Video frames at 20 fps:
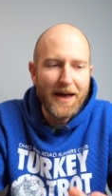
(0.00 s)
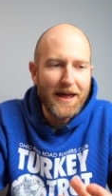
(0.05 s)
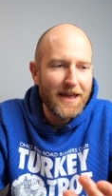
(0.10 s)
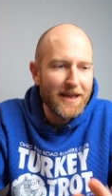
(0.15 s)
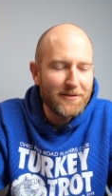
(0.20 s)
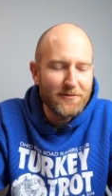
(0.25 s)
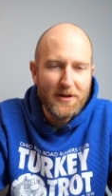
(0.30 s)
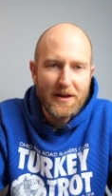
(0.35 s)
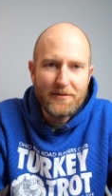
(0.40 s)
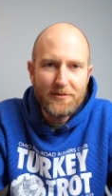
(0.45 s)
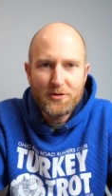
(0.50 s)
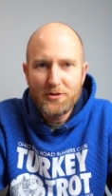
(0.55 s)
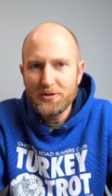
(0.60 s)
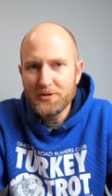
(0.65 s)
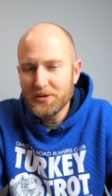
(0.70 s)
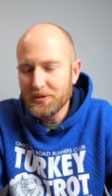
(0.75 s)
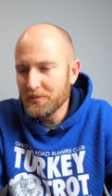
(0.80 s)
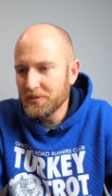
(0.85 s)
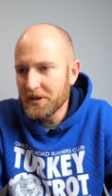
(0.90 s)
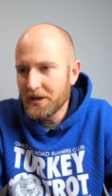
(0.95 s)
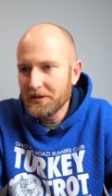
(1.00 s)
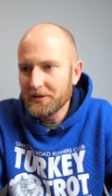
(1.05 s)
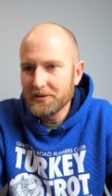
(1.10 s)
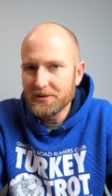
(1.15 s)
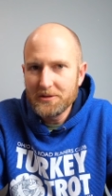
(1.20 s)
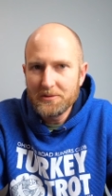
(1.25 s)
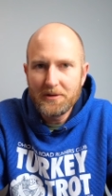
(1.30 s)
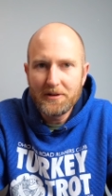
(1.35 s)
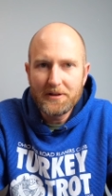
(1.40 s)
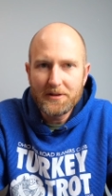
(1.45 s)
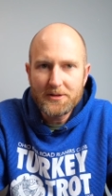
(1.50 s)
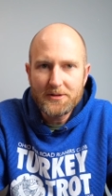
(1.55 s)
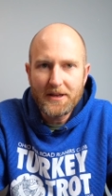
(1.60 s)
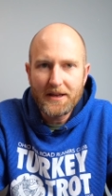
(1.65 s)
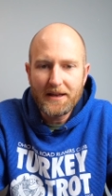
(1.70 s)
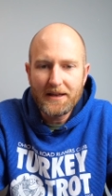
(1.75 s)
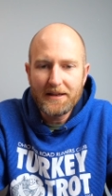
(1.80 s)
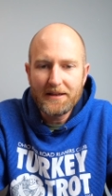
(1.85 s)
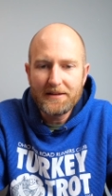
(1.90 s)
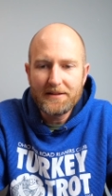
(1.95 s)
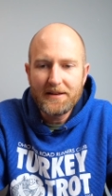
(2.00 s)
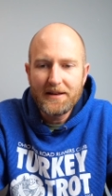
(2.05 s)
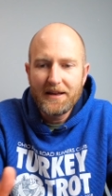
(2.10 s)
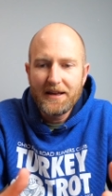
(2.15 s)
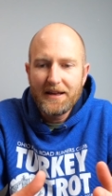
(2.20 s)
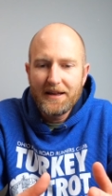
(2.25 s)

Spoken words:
If you have a YouTube channel, you understand